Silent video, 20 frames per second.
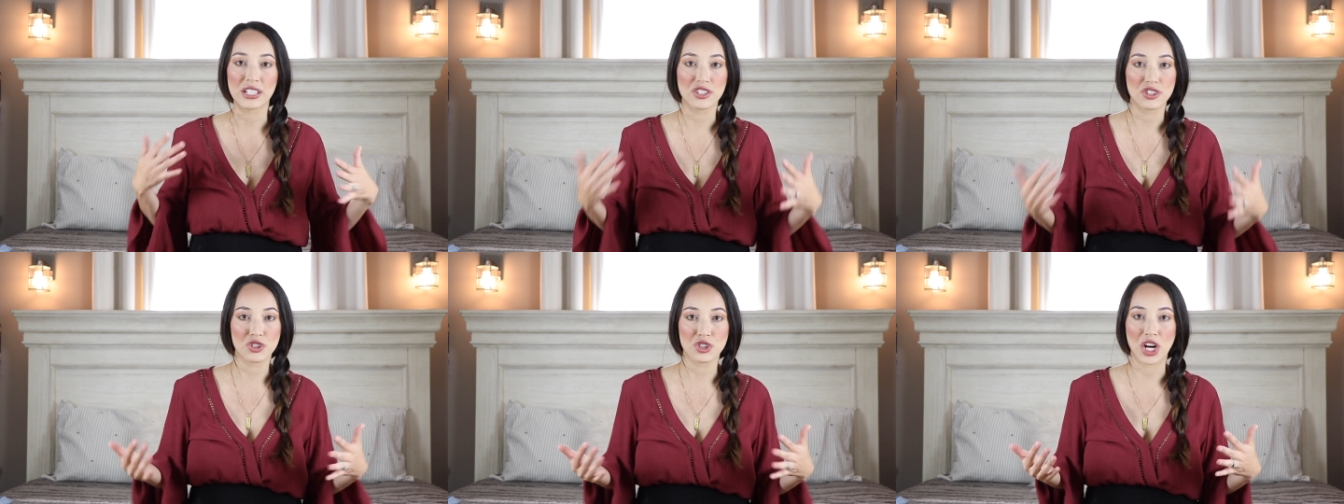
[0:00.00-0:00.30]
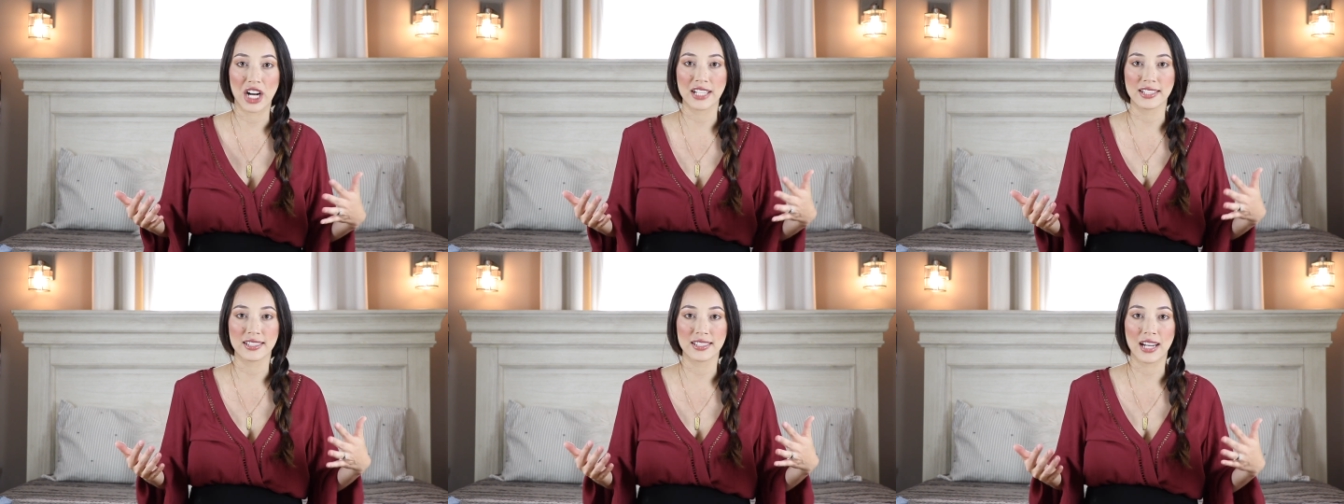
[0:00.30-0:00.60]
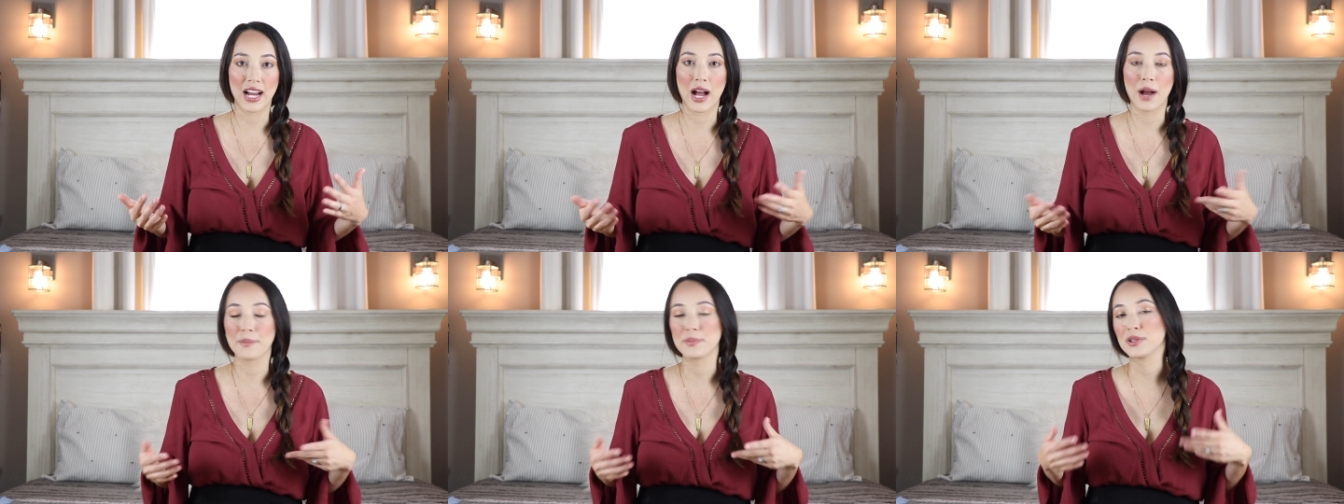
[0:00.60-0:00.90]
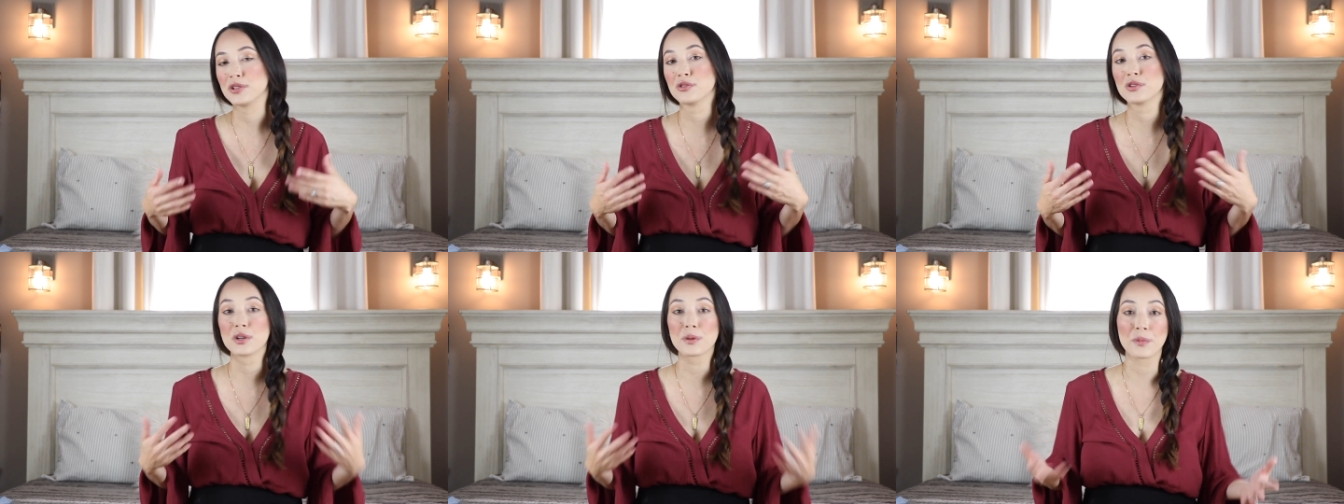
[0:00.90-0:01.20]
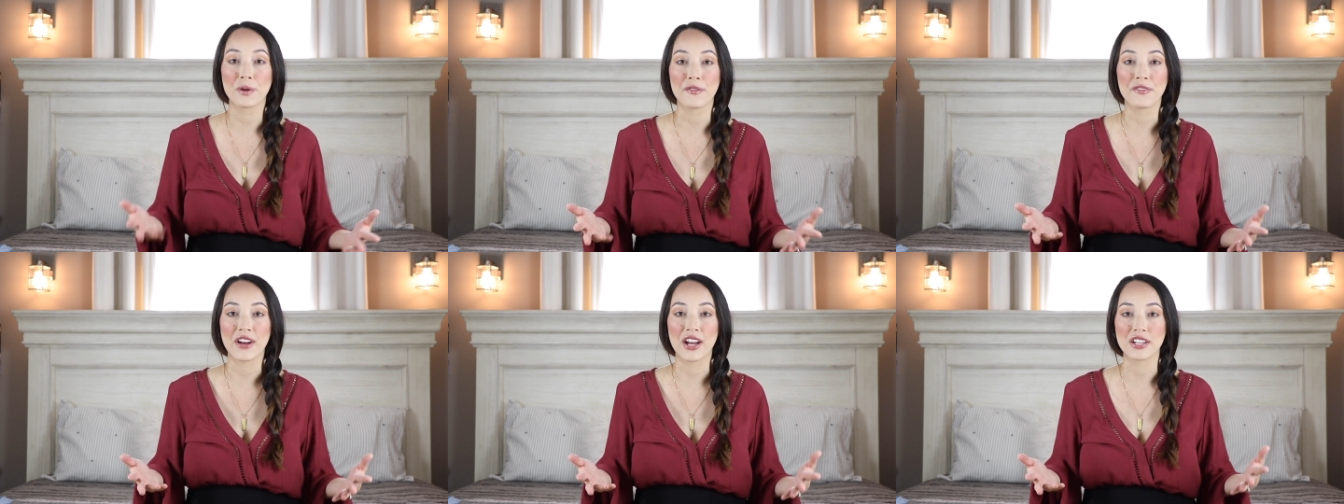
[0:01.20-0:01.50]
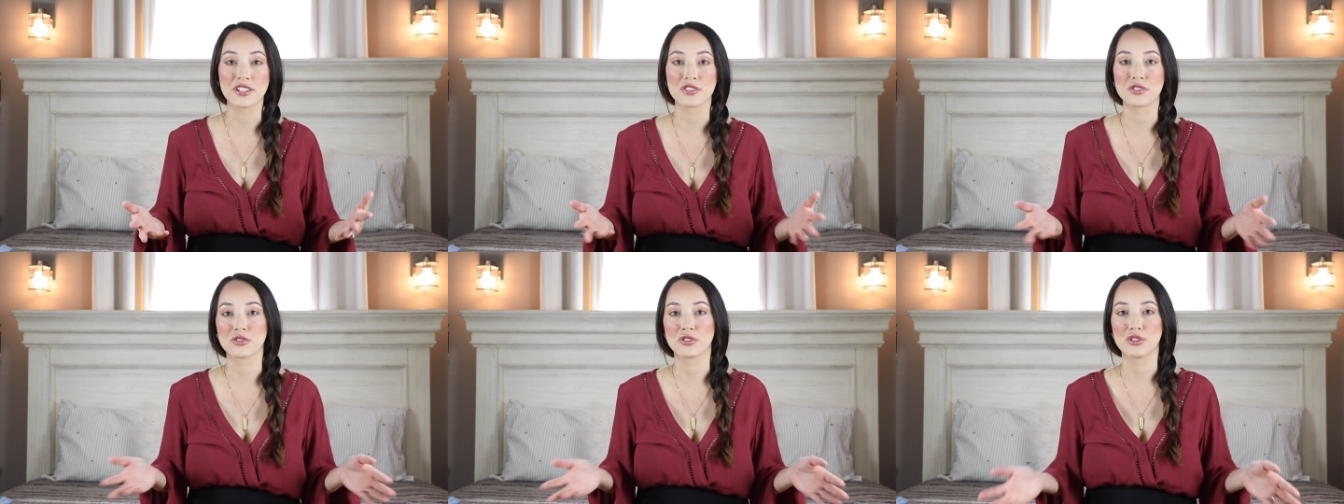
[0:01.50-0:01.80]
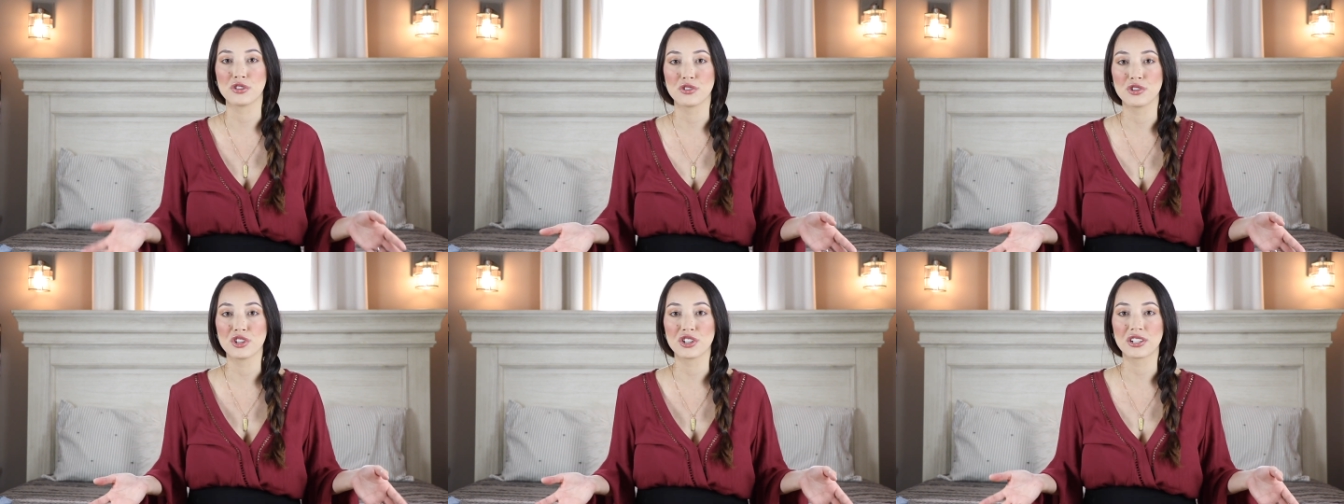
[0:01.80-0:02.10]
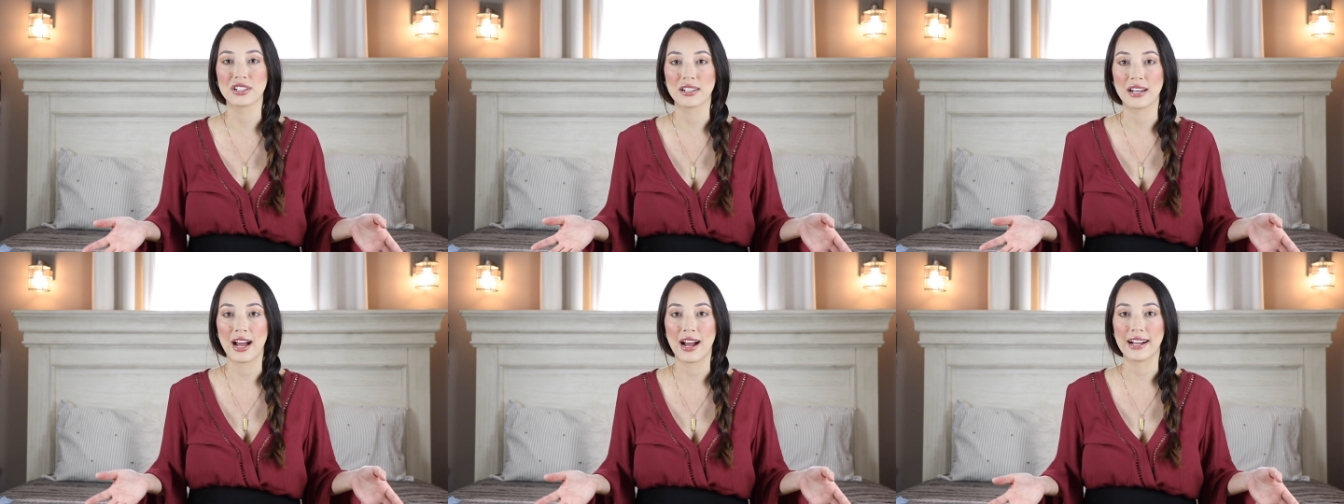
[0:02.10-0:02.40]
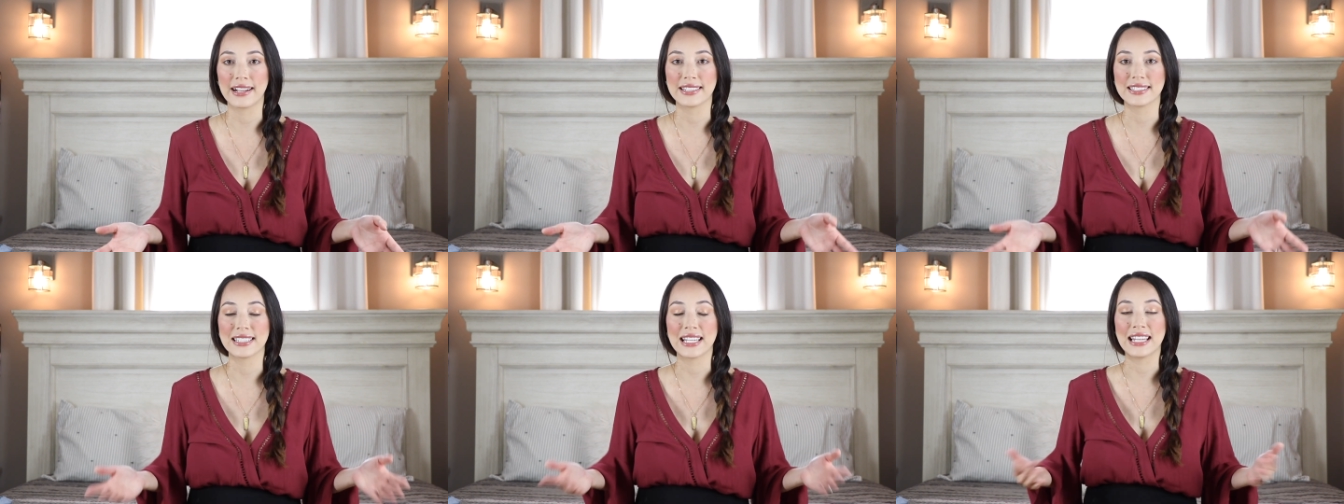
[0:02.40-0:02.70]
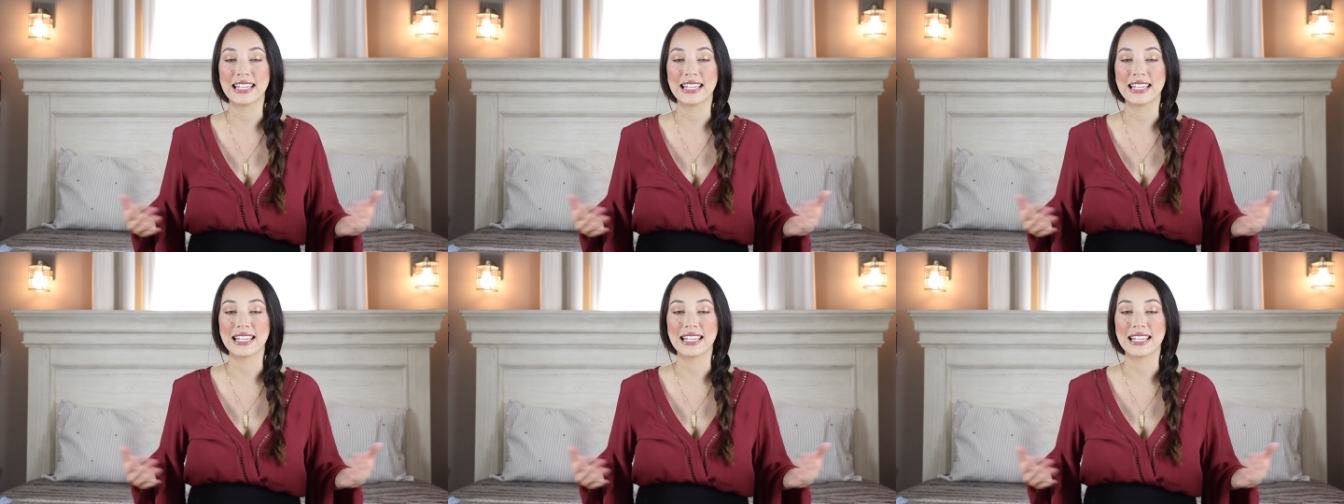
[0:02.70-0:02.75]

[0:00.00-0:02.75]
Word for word: It's dressed up, you look professional, you look nice,